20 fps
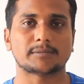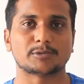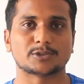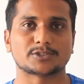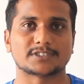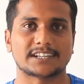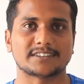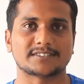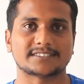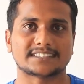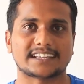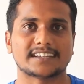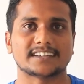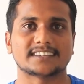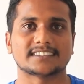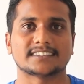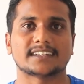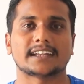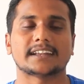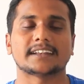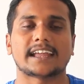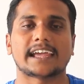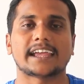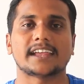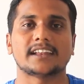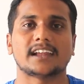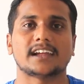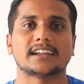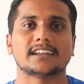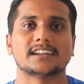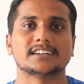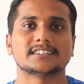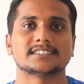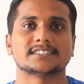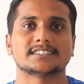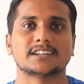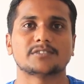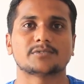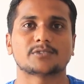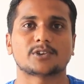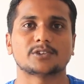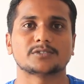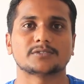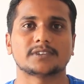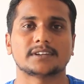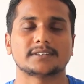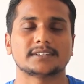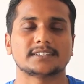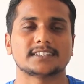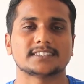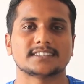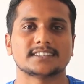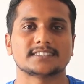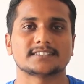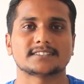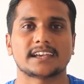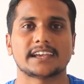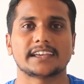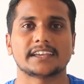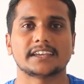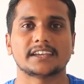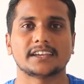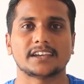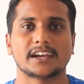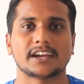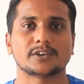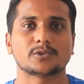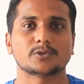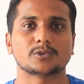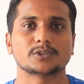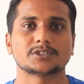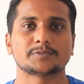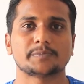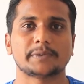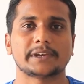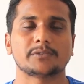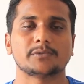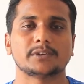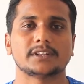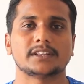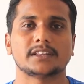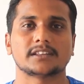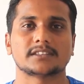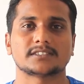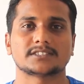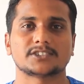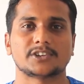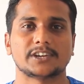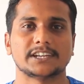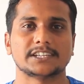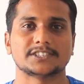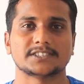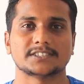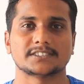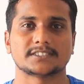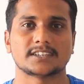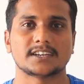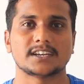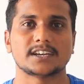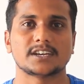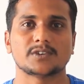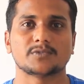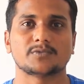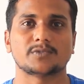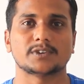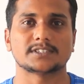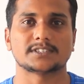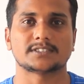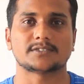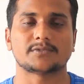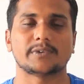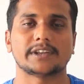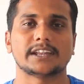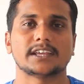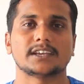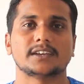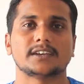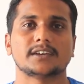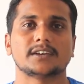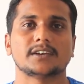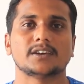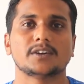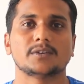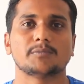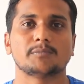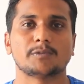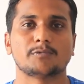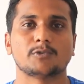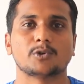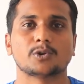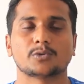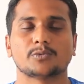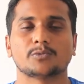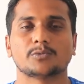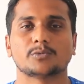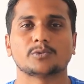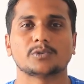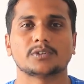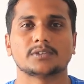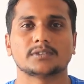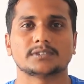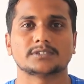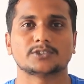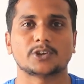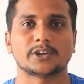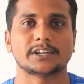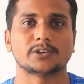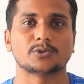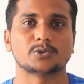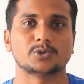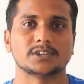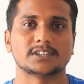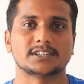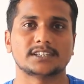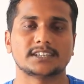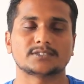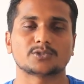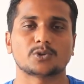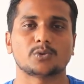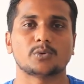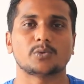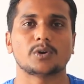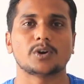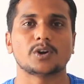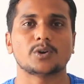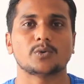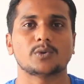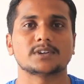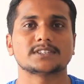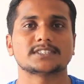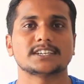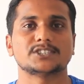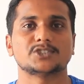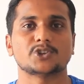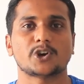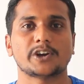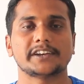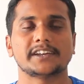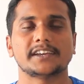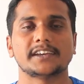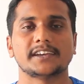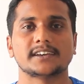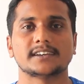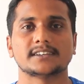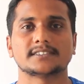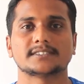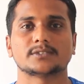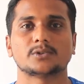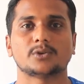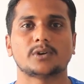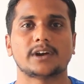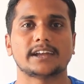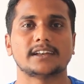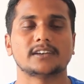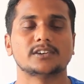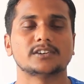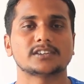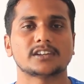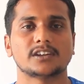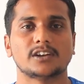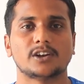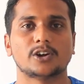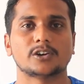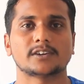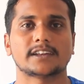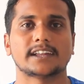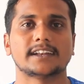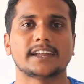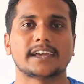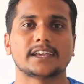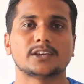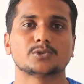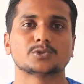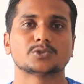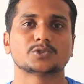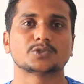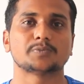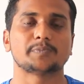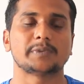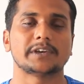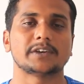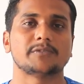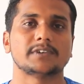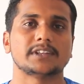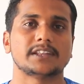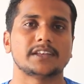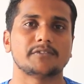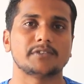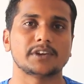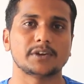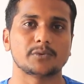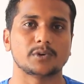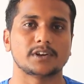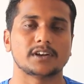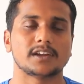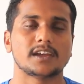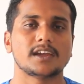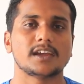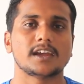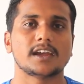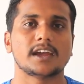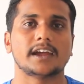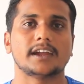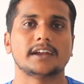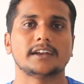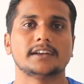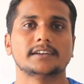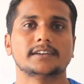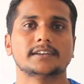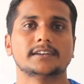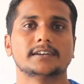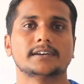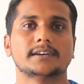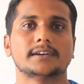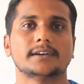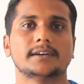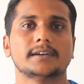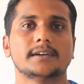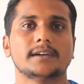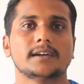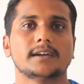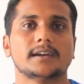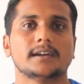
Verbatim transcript: about self, uh, and I, I learned self con uh, in the sense I, I couldn't speak with strangers first when I before una, joining Unnati so once I joined here so I learned a lot and I used to speak with everyone and uh,